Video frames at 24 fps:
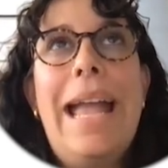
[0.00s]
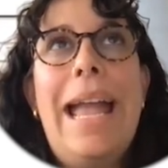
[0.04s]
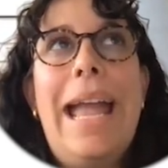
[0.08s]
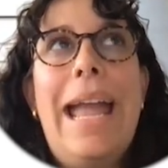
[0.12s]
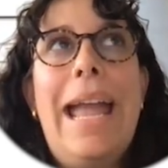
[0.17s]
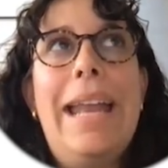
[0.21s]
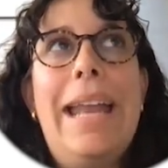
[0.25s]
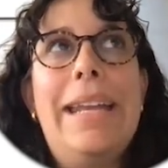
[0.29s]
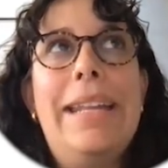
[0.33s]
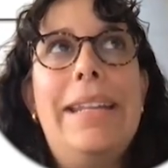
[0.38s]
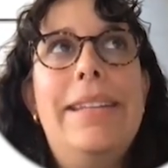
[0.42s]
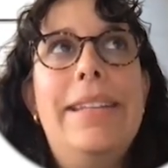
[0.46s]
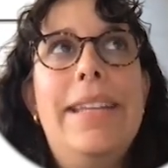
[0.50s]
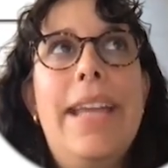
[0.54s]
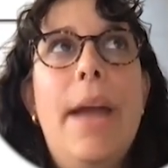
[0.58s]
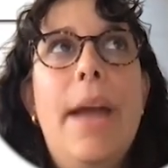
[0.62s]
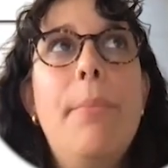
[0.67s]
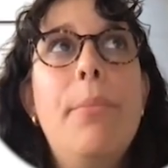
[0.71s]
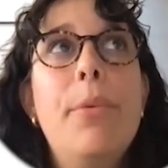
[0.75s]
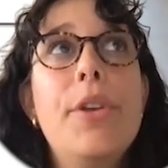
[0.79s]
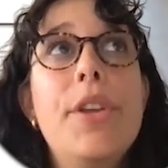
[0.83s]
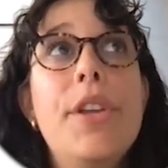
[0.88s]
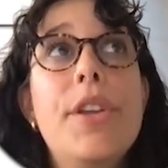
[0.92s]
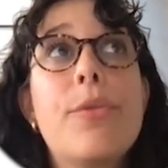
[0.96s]
And in the
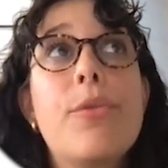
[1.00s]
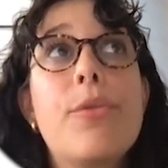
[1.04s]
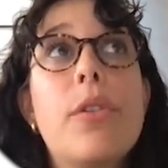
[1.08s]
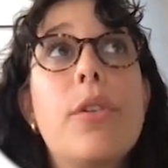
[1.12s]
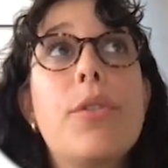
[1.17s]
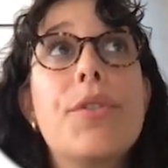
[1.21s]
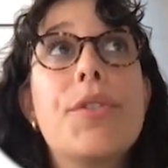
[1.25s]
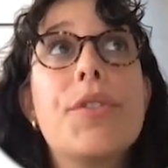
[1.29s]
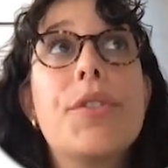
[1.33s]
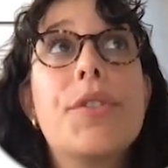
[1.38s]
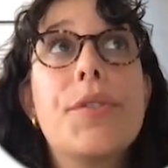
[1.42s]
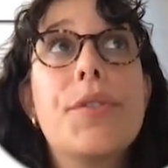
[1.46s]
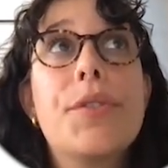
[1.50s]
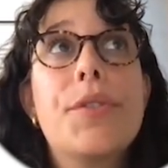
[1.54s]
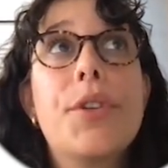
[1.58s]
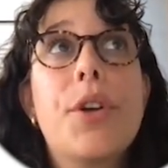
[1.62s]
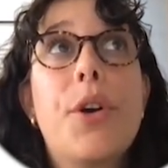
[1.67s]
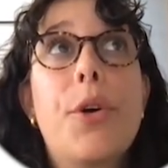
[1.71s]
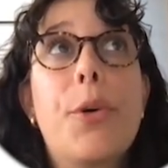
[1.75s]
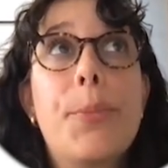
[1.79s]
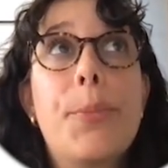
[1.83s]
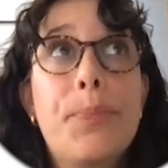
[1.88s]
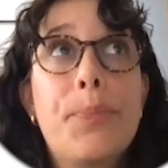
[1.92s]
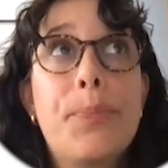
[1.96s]
employee roles,
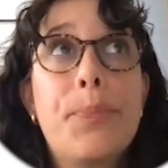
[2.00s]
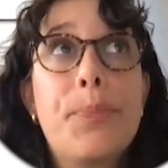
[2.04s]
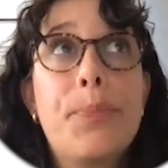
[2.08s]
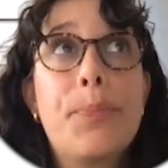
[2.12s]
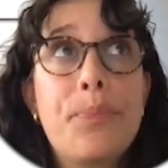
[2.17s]
so